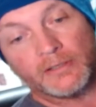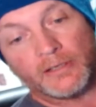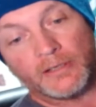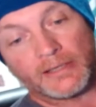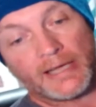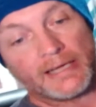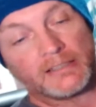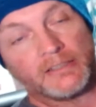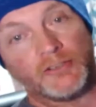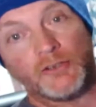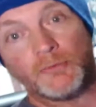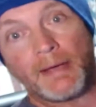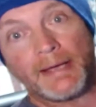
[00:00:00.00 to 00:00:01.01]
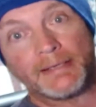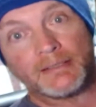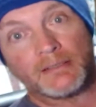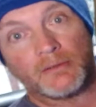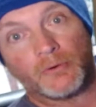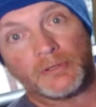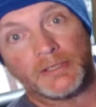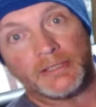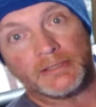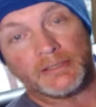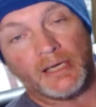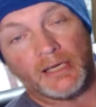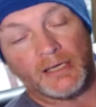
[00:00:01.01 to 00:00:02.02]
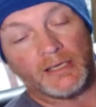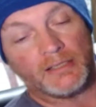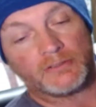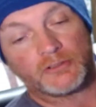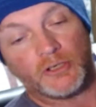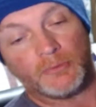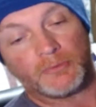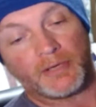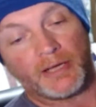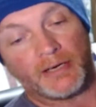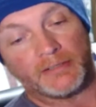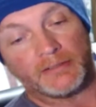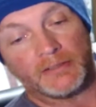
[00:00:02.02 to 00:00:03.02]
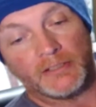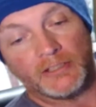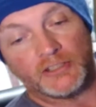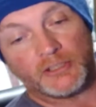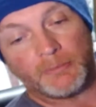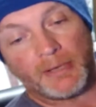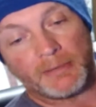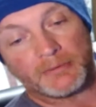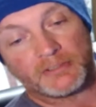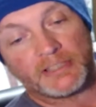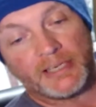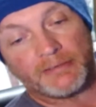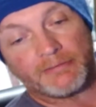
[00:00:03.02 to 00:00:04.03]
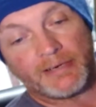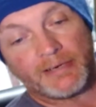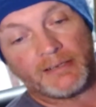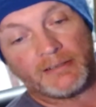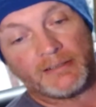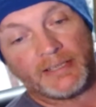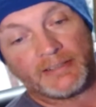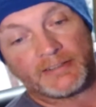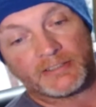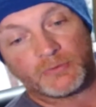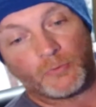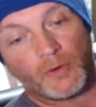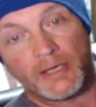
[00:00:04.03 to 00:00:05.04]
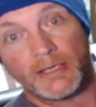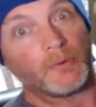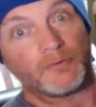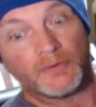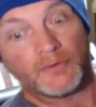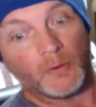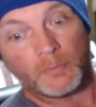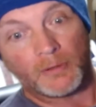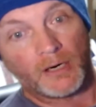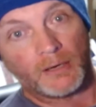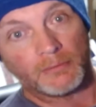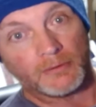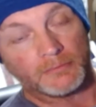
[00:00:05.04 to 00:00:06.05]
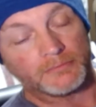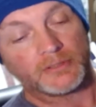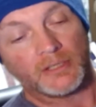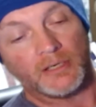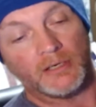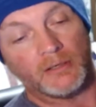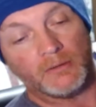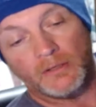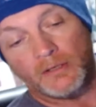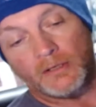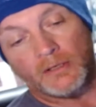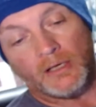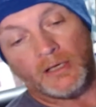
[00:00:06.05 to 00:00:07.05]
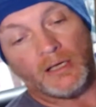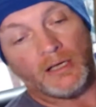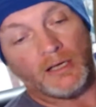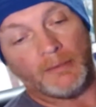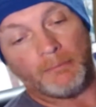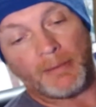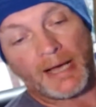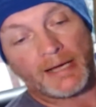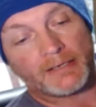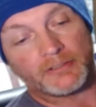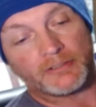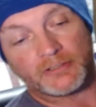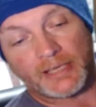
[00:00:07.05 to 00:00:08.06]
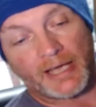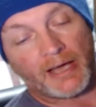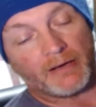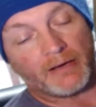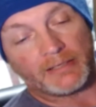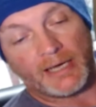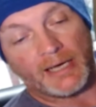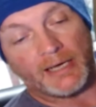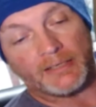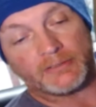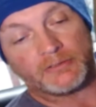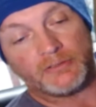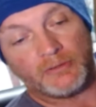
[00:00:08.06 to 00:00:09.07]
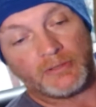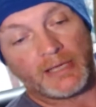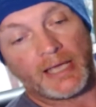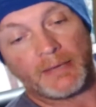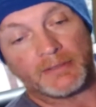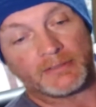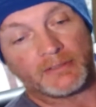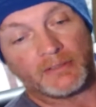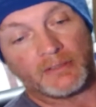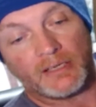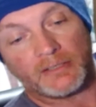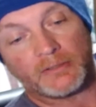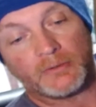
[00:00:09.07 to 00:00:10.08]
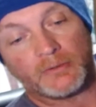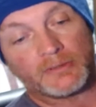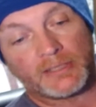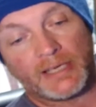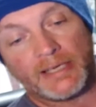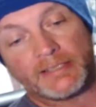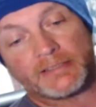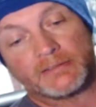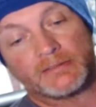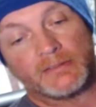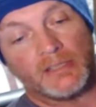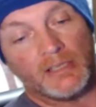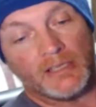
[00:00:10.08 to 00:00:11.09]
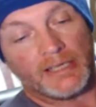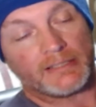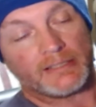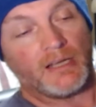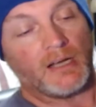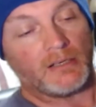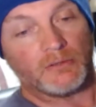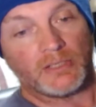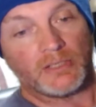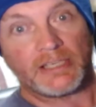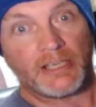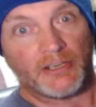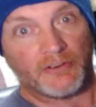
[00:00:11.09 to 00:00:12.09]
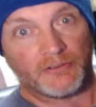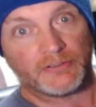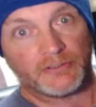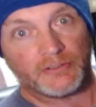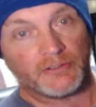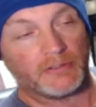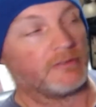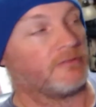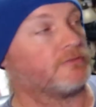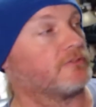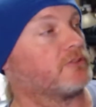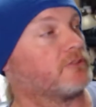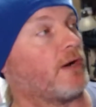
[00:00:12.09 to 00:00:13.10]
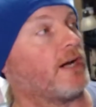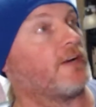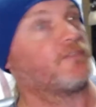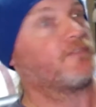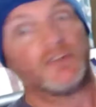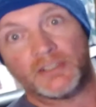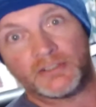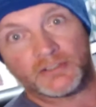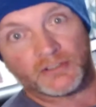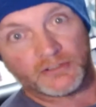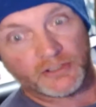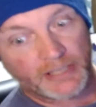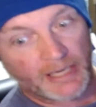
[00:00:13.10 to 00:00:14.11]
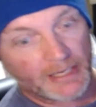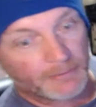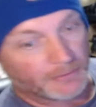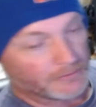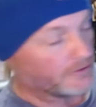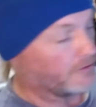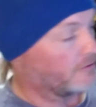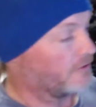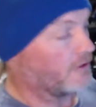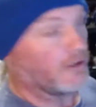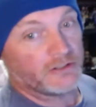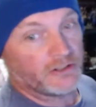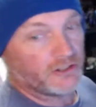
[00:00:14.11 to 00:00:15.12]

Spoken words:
like the new Mandalorian troop carrier. Should be able to see it right underneath this wing with no problem. So biker scout guys, you name it. So a lot of cool things, and it's not going to kill your square footage on your tables or on your